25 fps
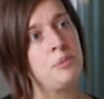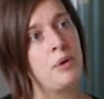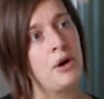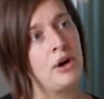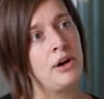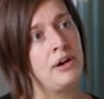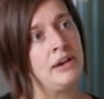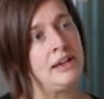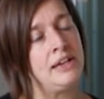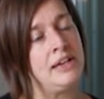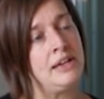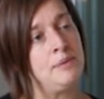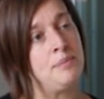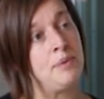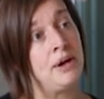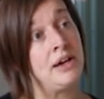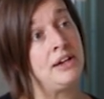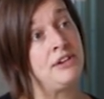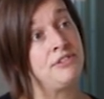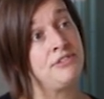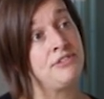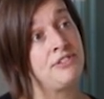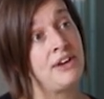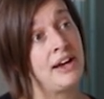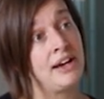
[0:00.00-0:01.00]
partly by the
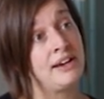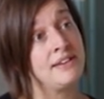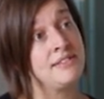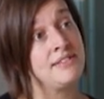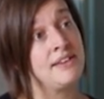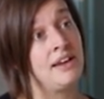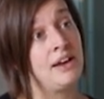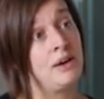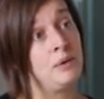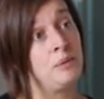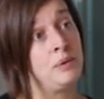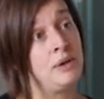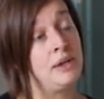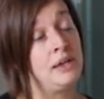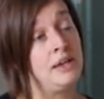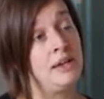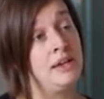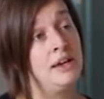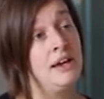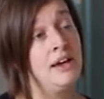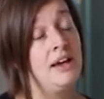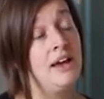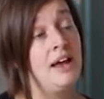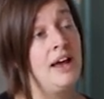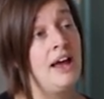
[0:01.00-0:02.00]
fact that we
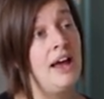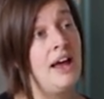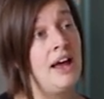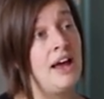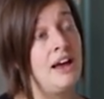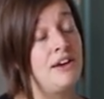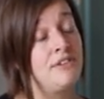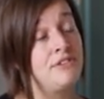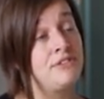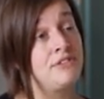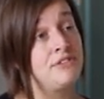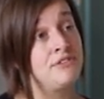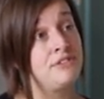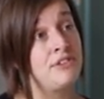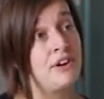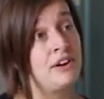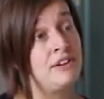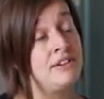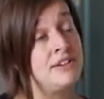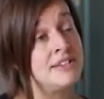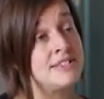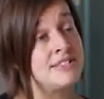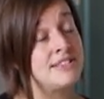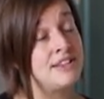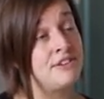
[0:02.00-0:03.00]
have
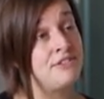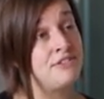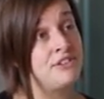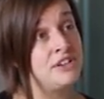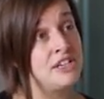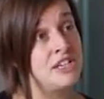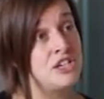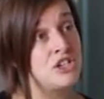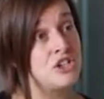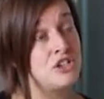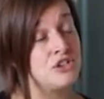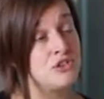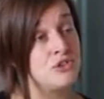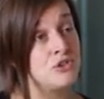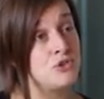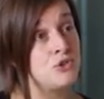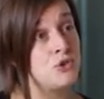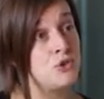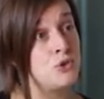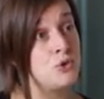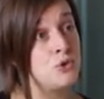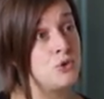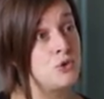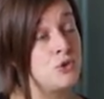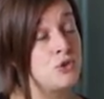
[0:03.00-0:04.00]
various definitions
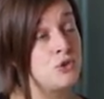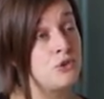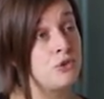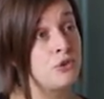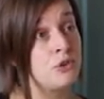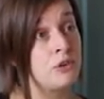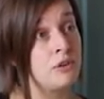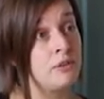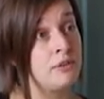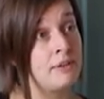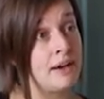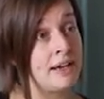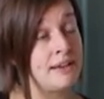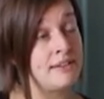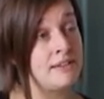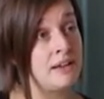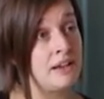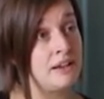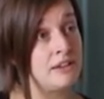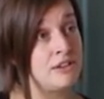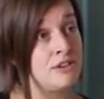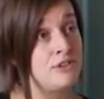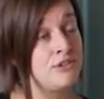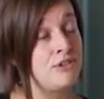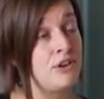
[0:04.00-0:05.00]
used for
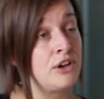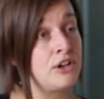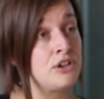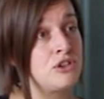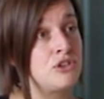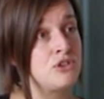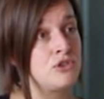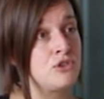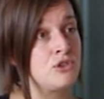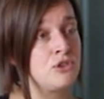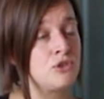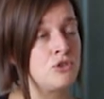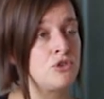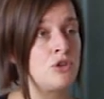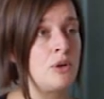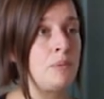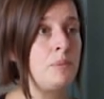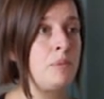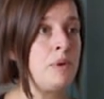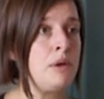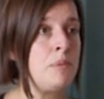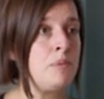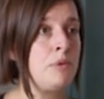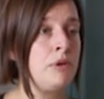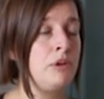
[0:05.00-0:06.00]
erectile dysfunction. So some
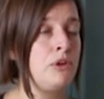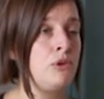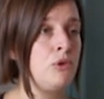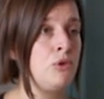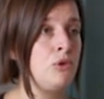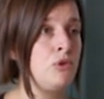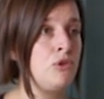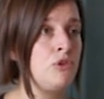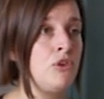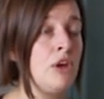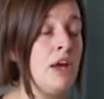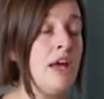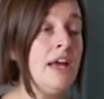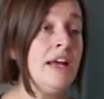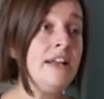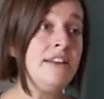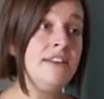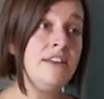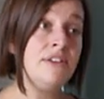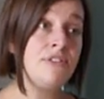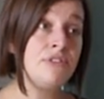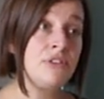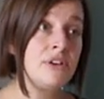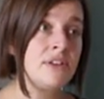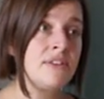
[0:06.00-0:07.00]
people use
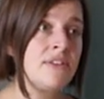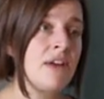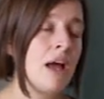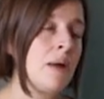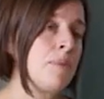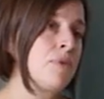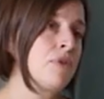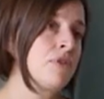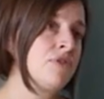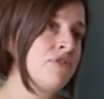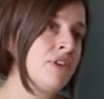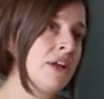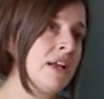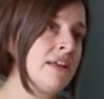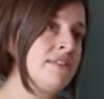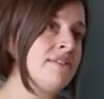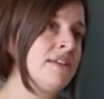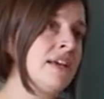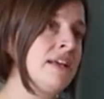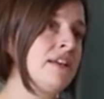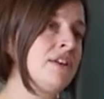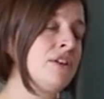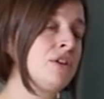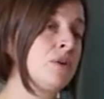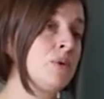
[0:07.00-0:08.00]
different types of
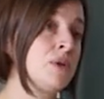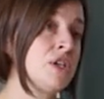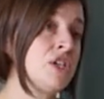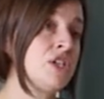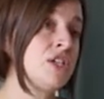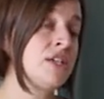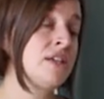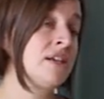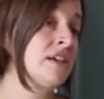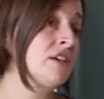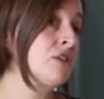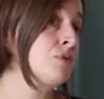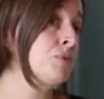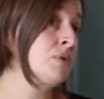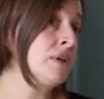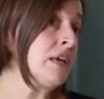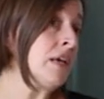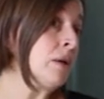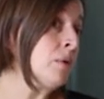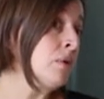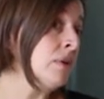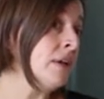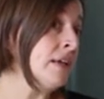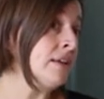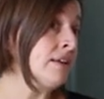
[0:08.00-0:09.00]
validated questionnaires, but
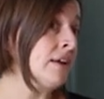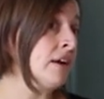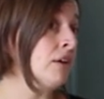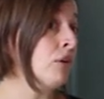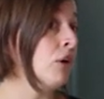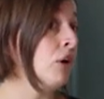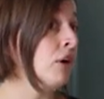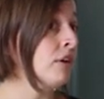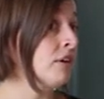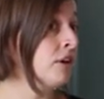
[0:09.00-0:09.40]
equally there are